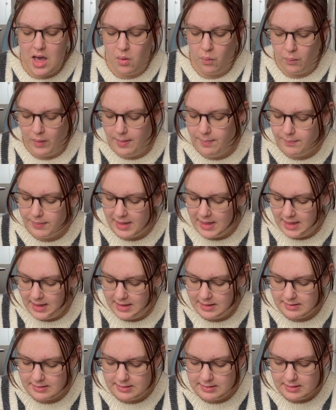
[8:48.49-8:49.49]
whip
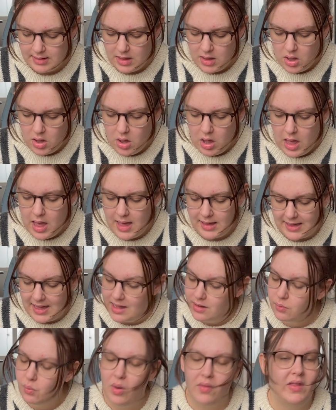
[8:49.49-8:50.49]
is,
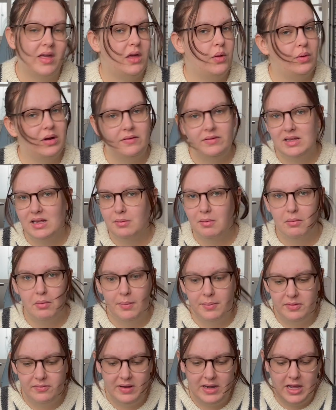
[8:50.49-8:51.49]
again, one that you would have seen in my
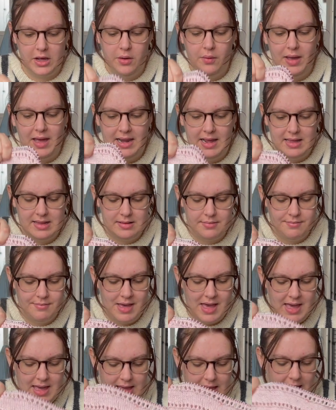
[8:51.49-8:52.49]
whips video. It is
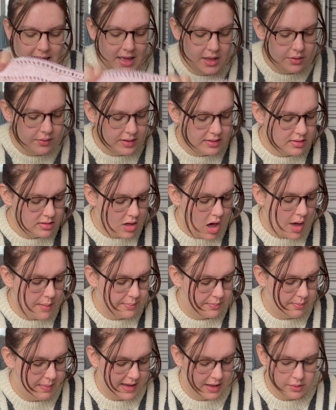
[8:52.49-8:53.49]
my Ingrid
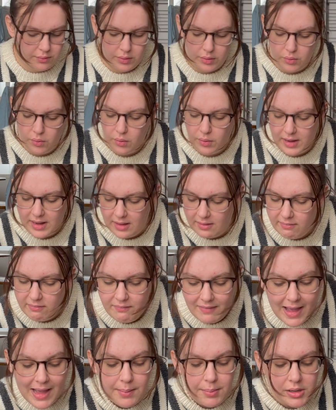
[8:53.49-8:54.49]
Top by Gregoria
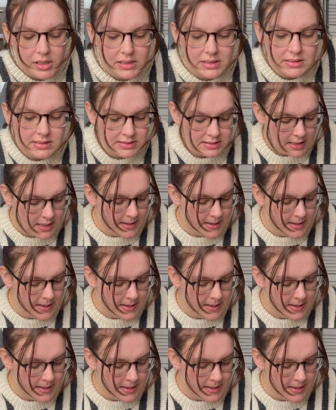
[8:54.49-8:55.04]
Fibers.